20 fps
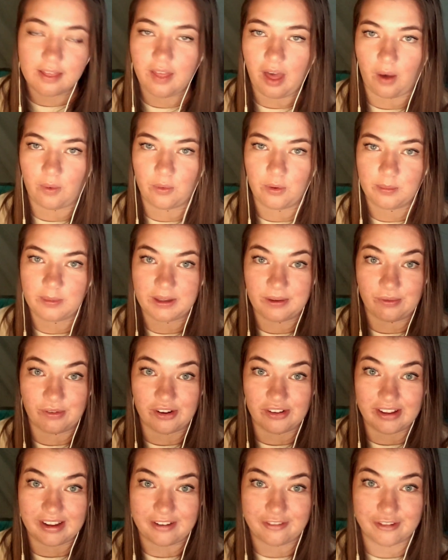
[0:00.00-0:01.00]
That will be
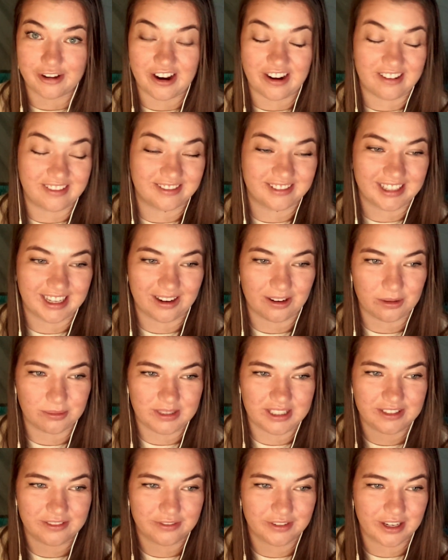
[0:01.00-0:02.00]
really fun. That'll
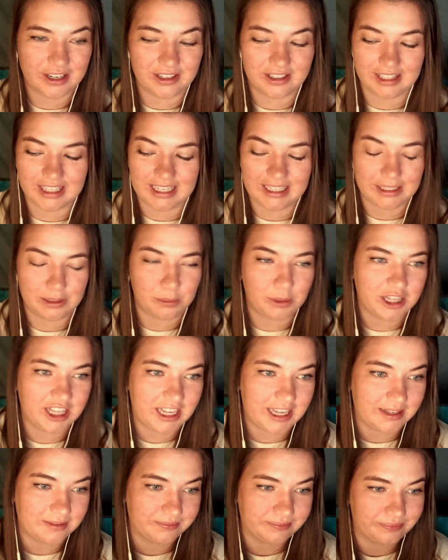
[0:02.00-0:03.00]
be a fun thing to
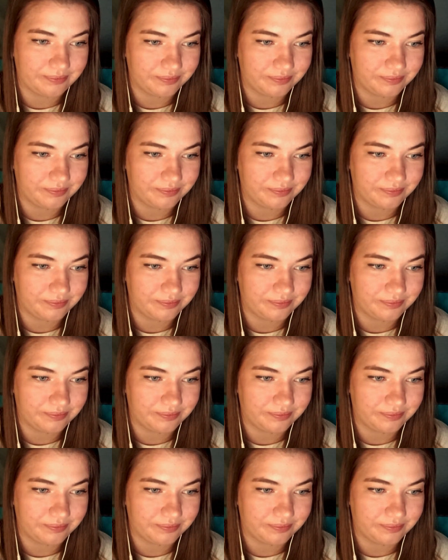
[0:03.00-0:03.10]
play.